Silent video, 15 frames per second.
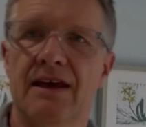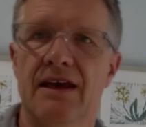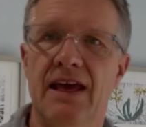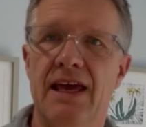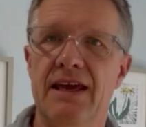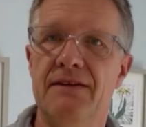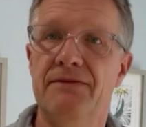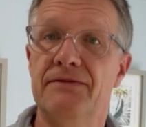
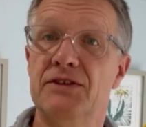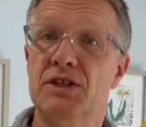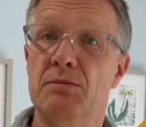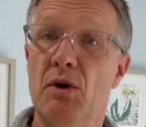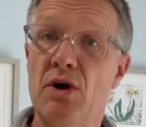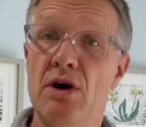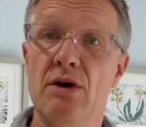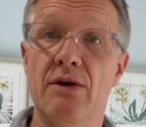If
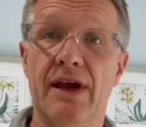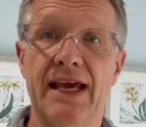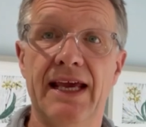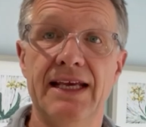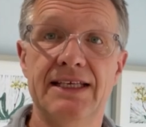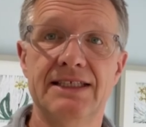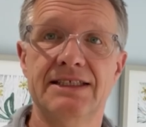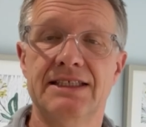tomorrow
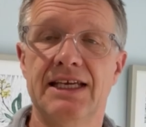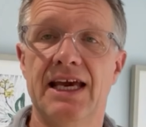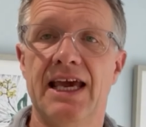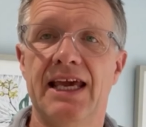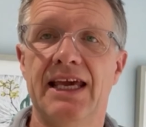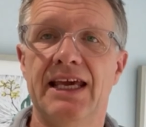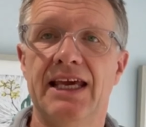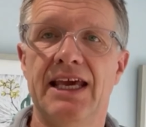is
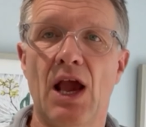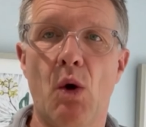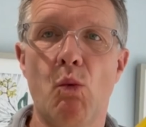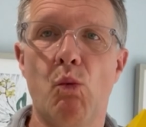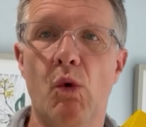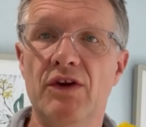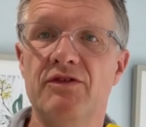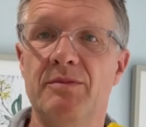day
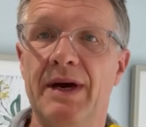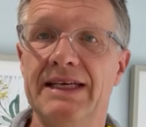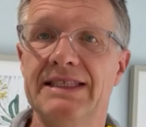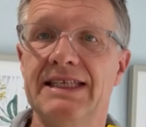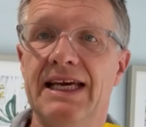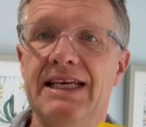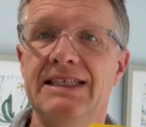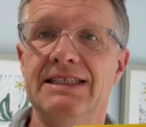1 of my
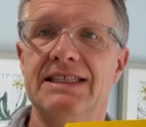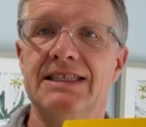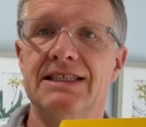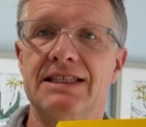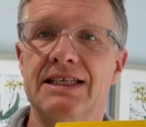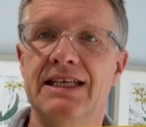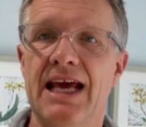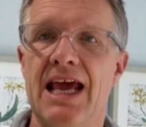tests,
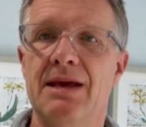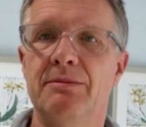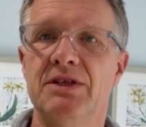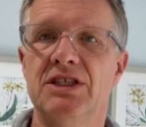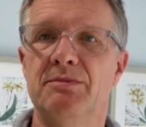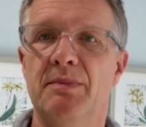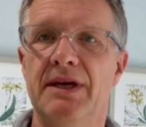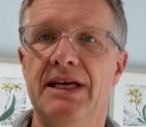today
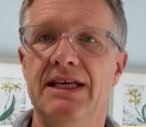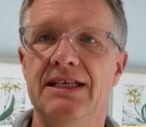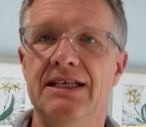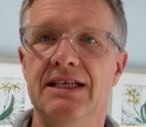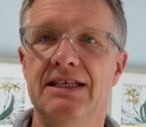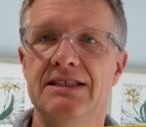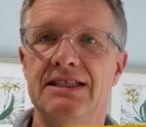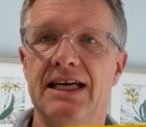must
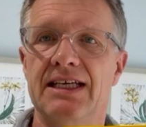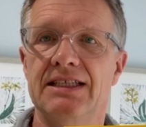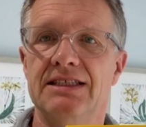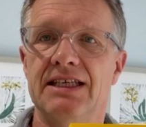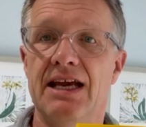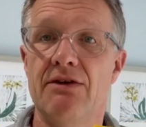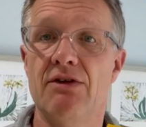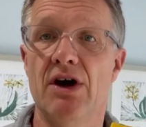be day
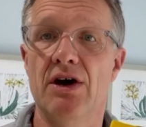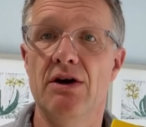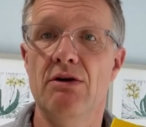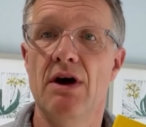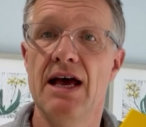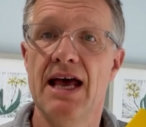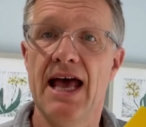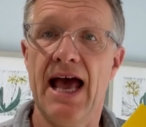
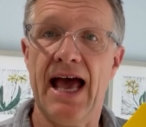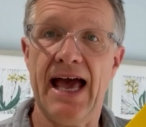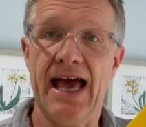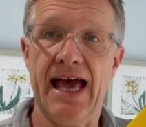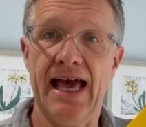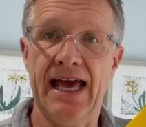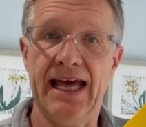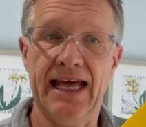0,
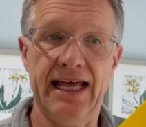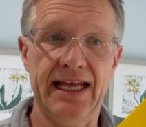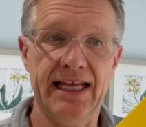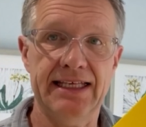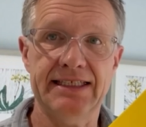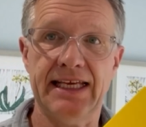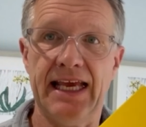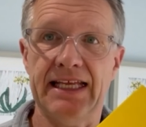
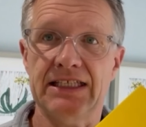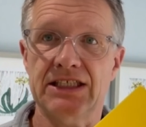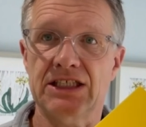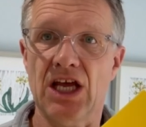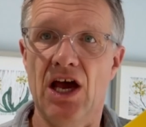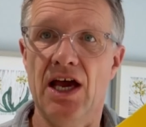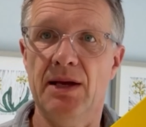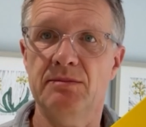and it's
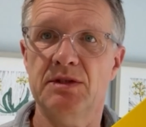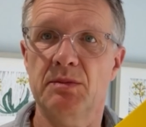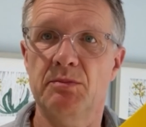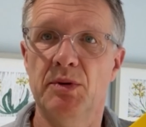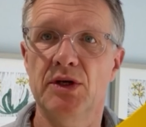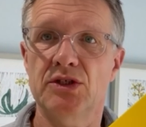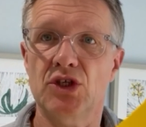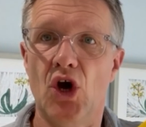time to
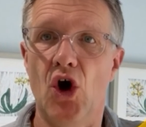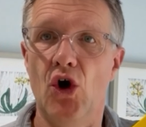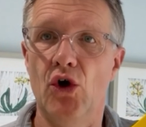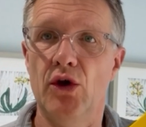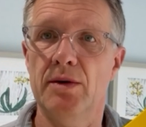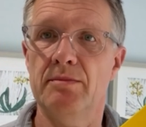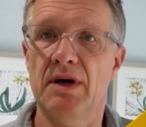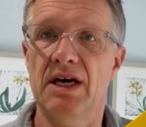put
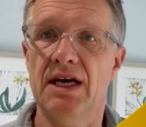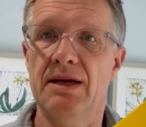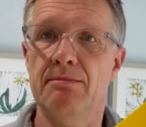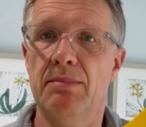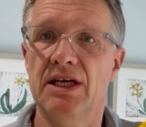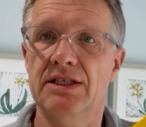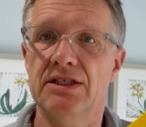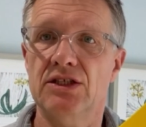on my
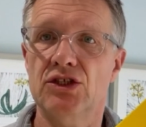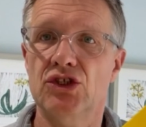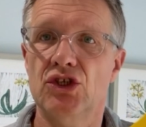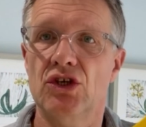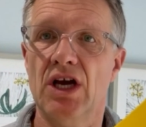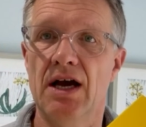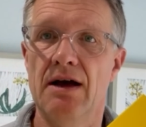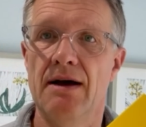blood
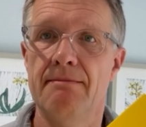sugar